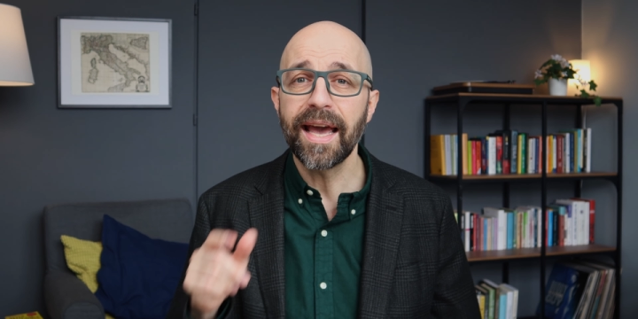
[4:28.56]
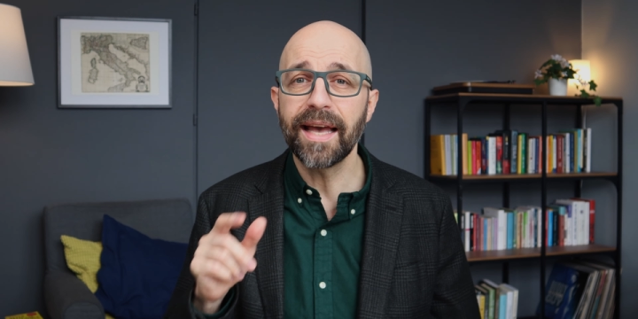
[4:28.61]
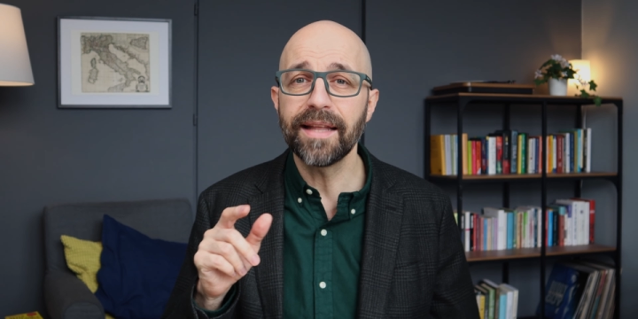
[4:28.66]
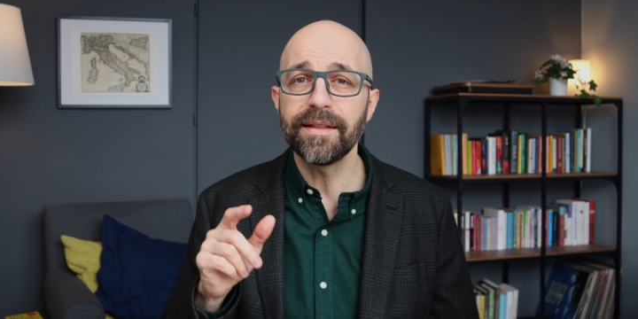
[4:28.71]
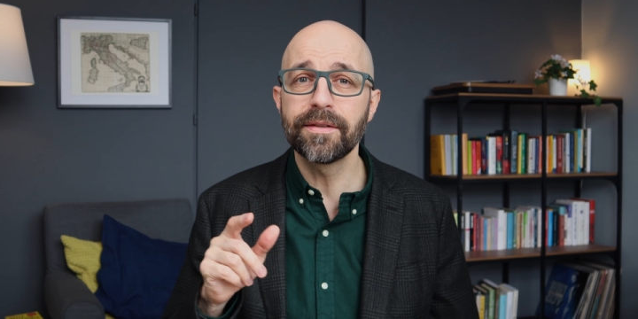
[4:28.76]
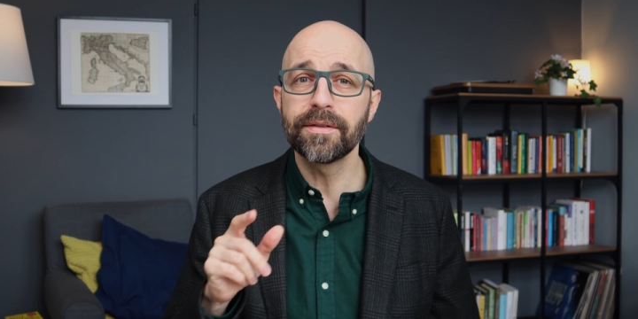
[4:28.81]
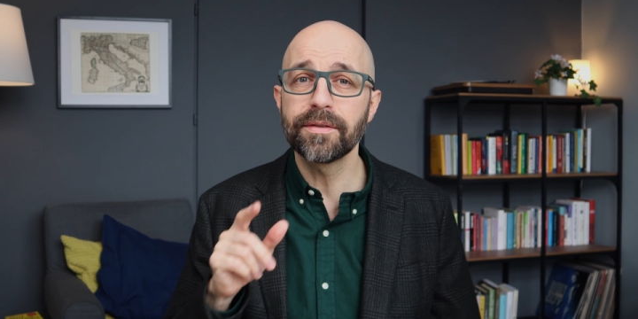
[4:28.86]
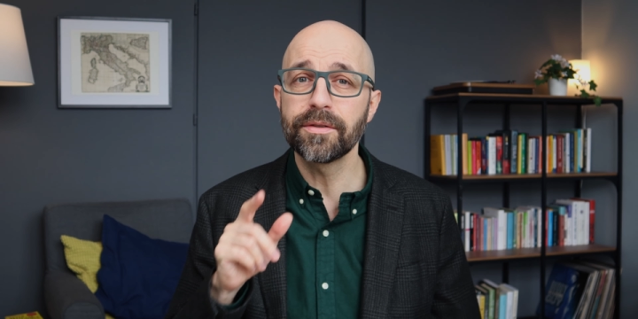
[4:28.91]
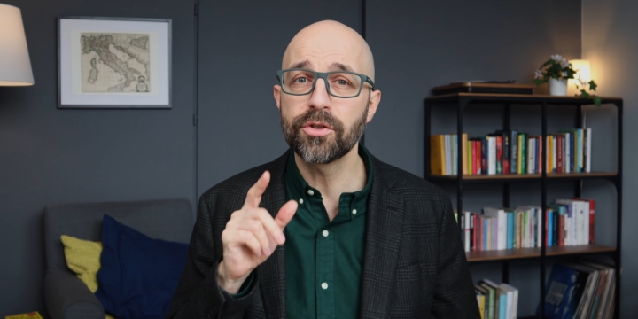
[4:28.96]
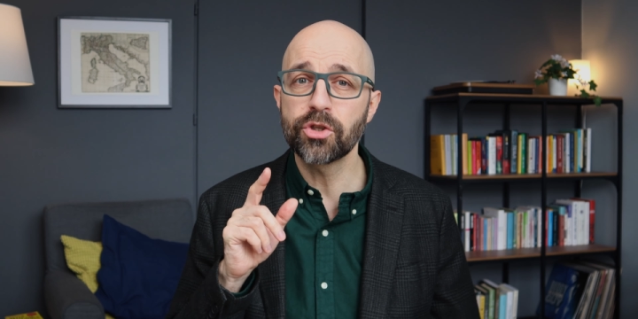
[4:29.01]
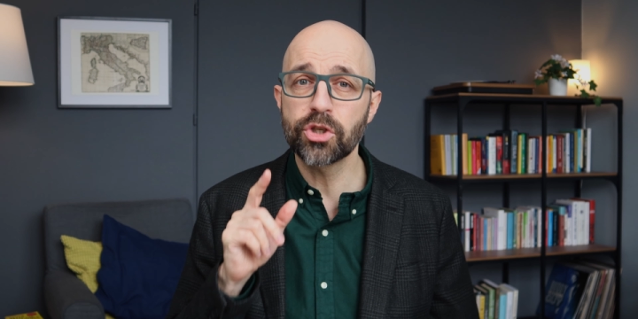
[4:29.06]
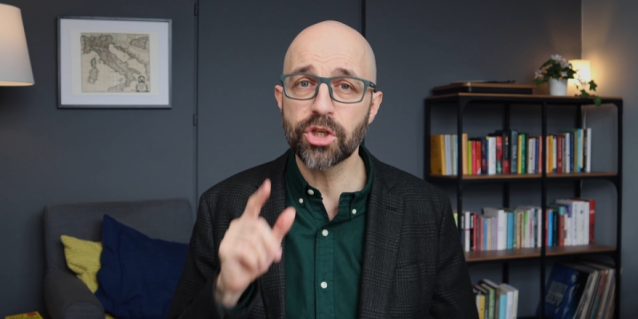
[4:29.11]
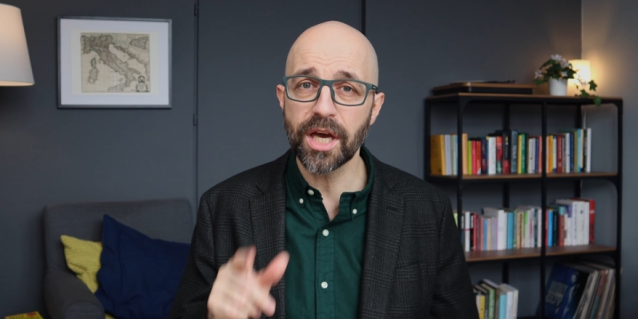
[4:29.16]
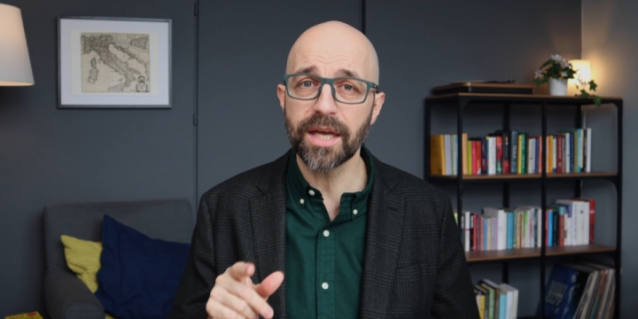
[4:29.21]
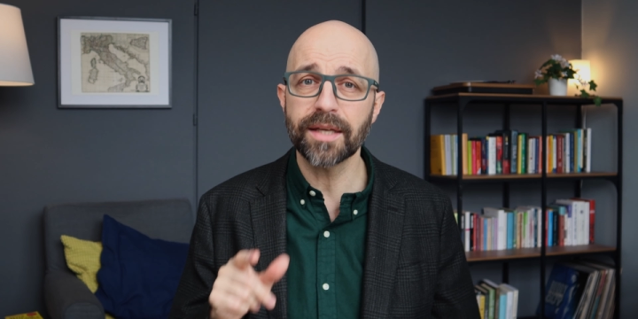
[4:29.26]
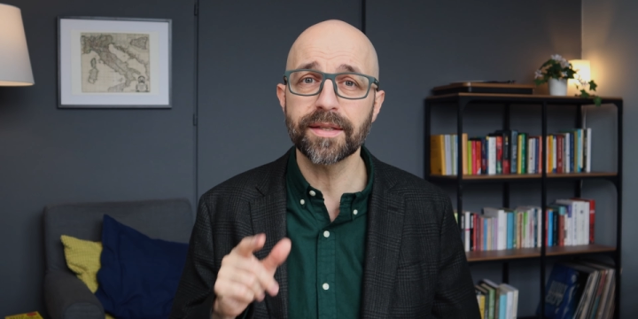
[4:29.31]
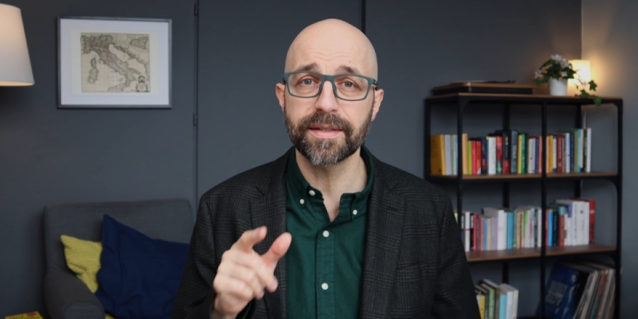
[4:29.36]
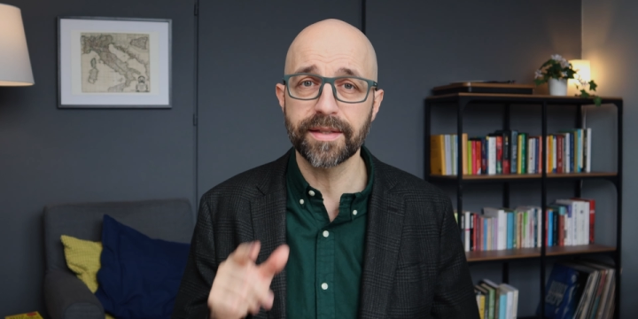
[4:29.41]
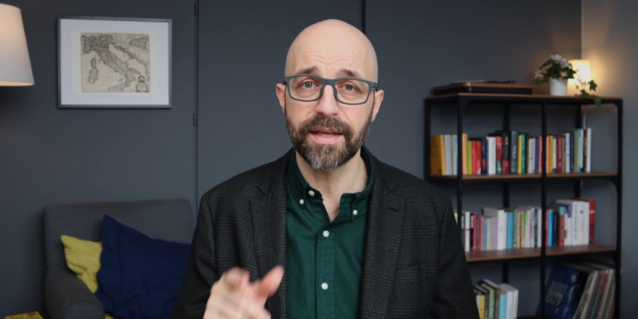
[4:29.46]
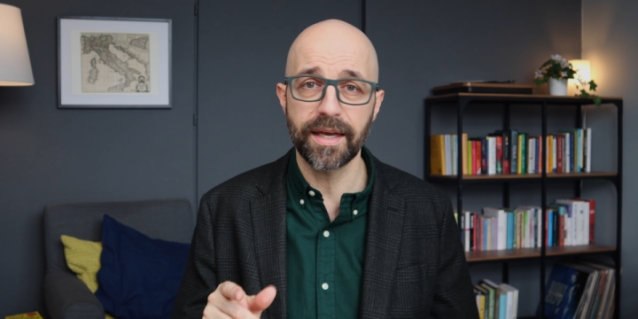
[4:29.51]
And
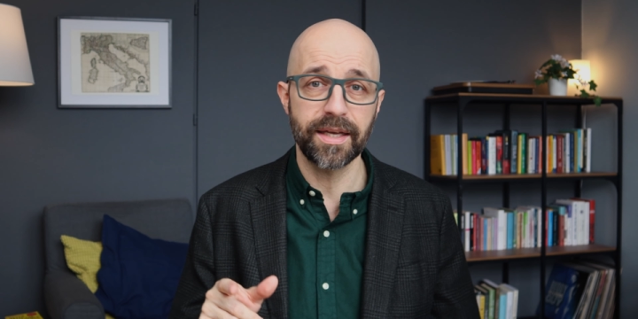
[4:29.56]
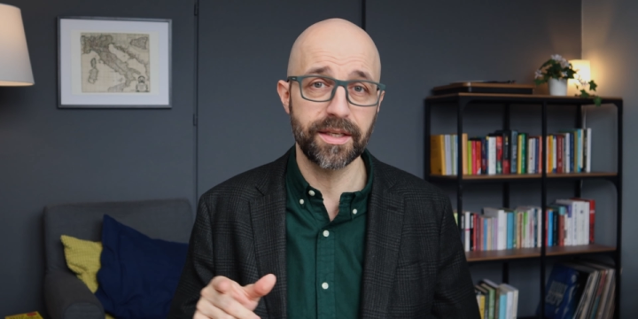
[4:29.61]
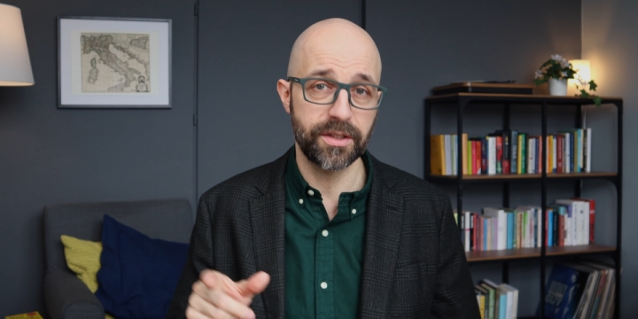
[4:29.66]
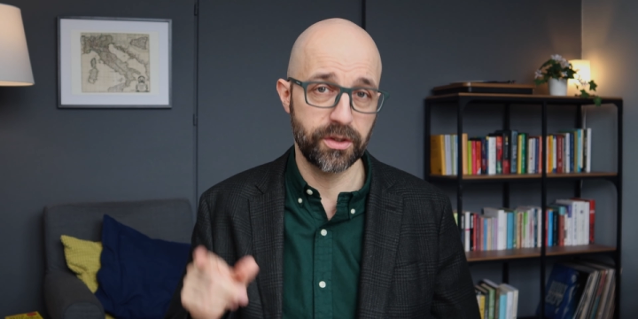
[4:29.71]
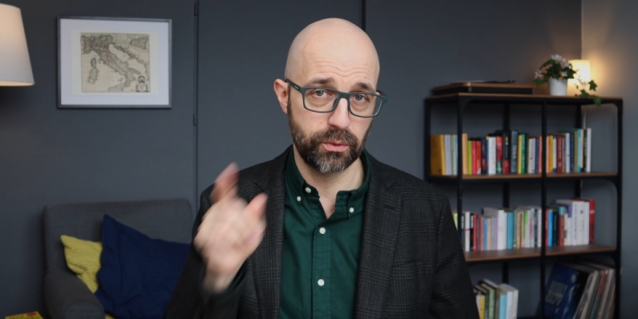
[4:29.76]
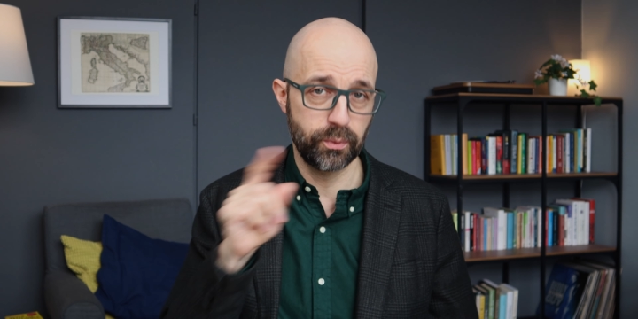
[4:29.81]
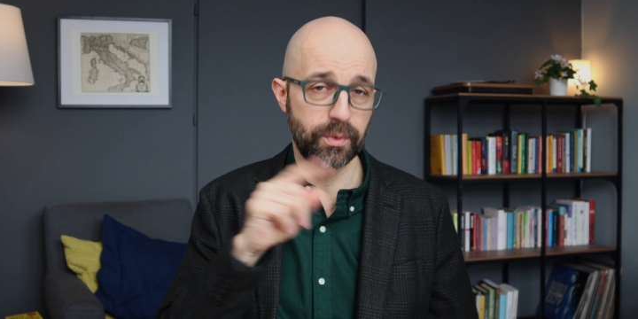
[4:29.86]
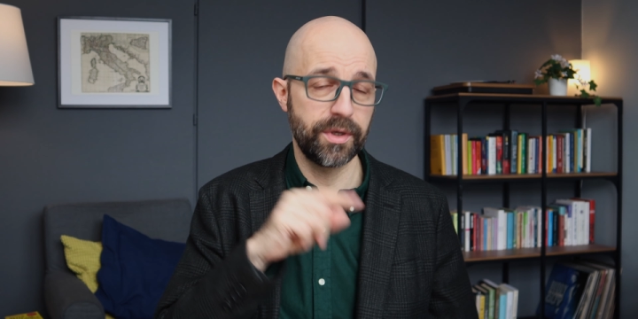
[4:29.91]
just as